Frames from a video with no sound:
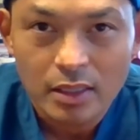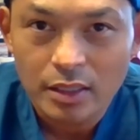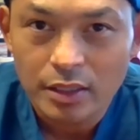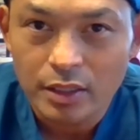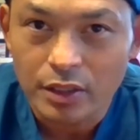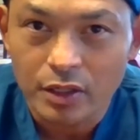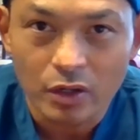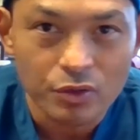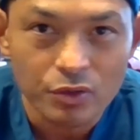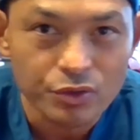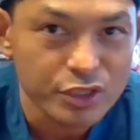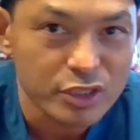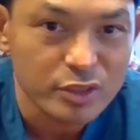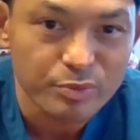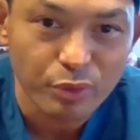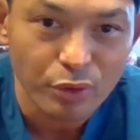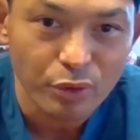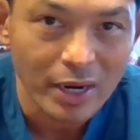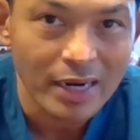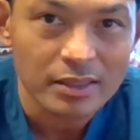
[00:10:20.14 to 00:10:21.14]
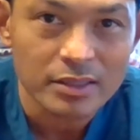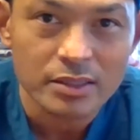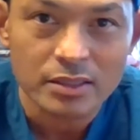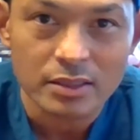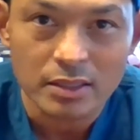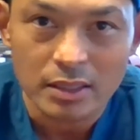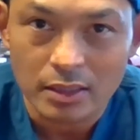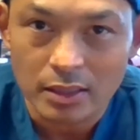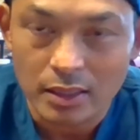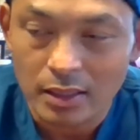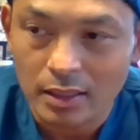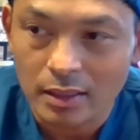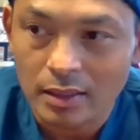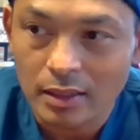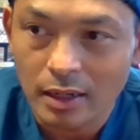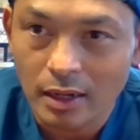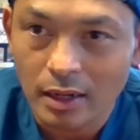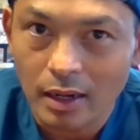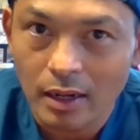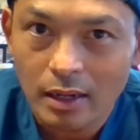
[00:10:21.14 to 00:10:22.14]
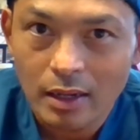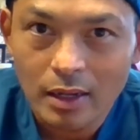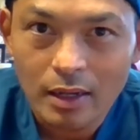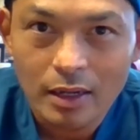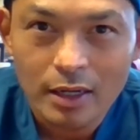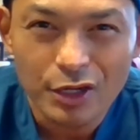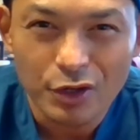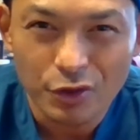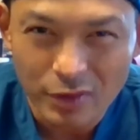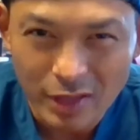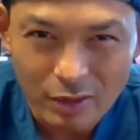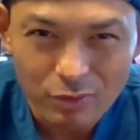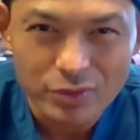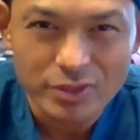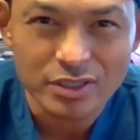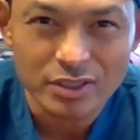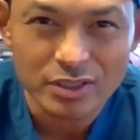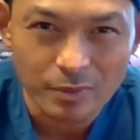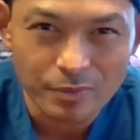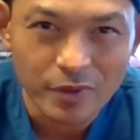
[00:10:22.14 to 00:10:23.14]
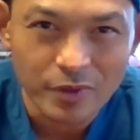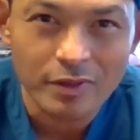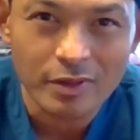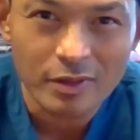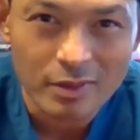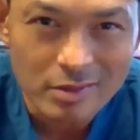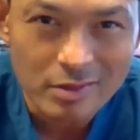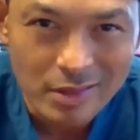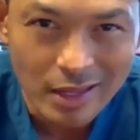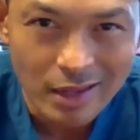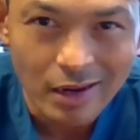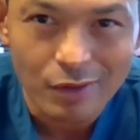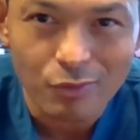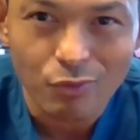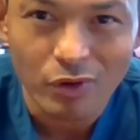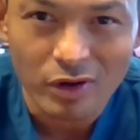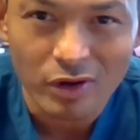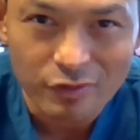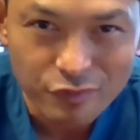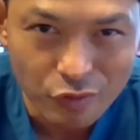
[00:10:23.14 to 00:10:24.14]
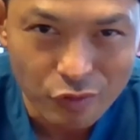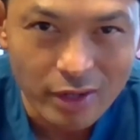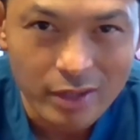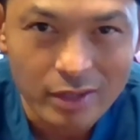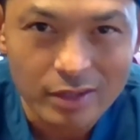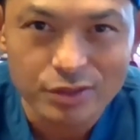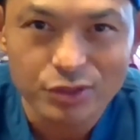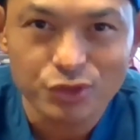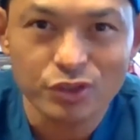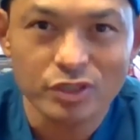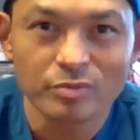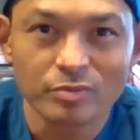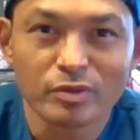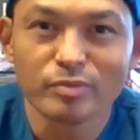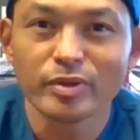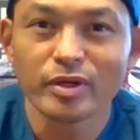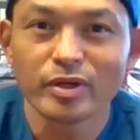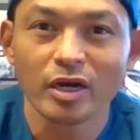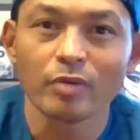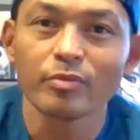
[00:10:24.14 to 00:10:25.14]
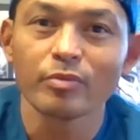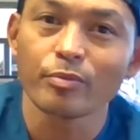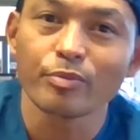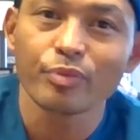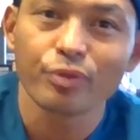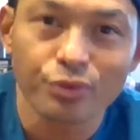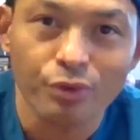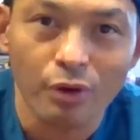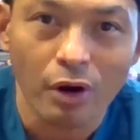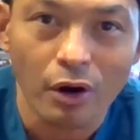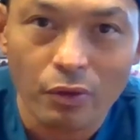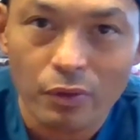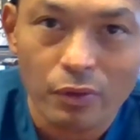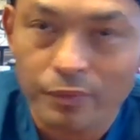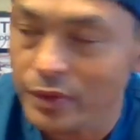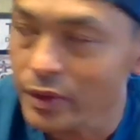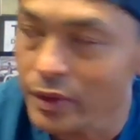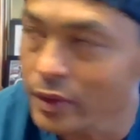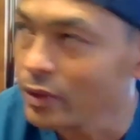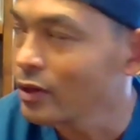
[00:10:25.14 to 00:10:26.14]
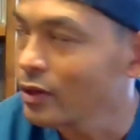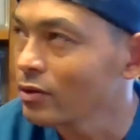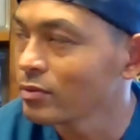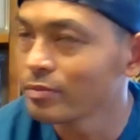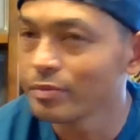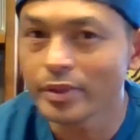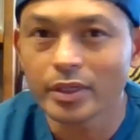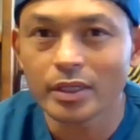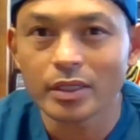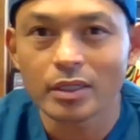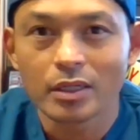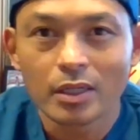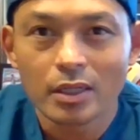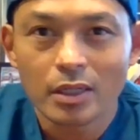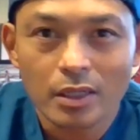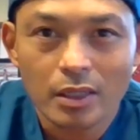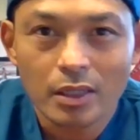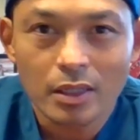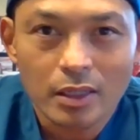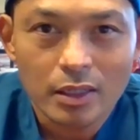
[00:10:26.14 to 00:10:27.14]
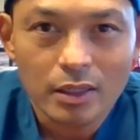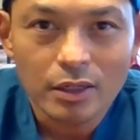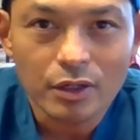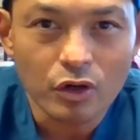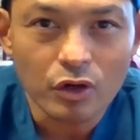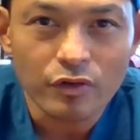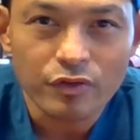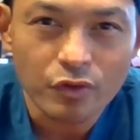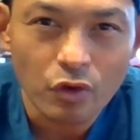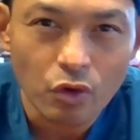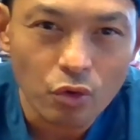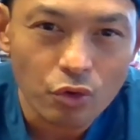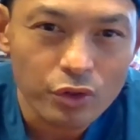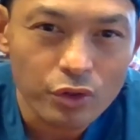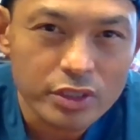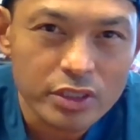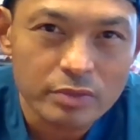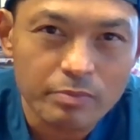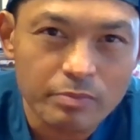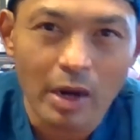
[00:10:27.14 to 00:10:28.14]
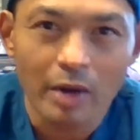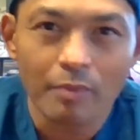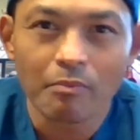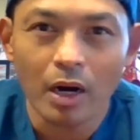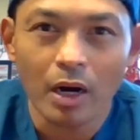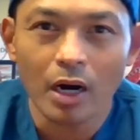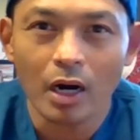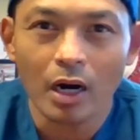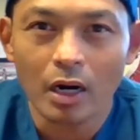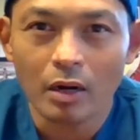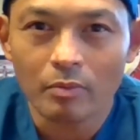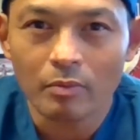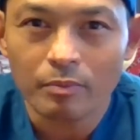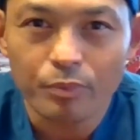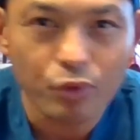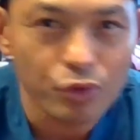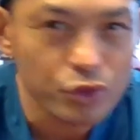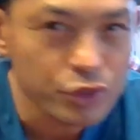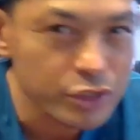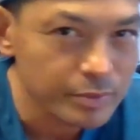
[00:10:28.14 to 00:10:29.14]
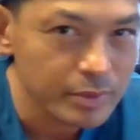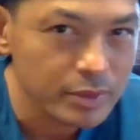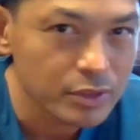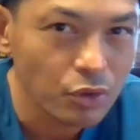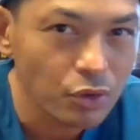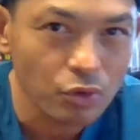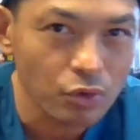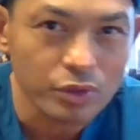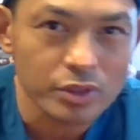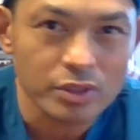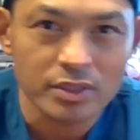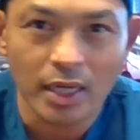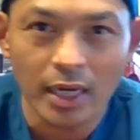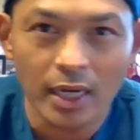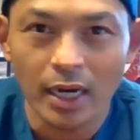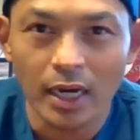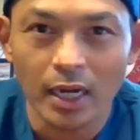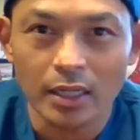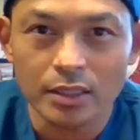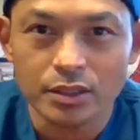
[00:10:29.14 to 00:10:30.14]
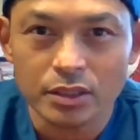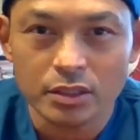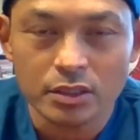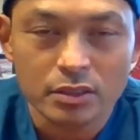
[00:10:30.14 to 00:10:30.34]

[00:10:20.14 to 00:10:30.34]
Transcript: You know, just practicing, and uh, you know that was something that I went for. I had a dream of becoming a pro. You know, but you know, of course, my mom pushed me towards that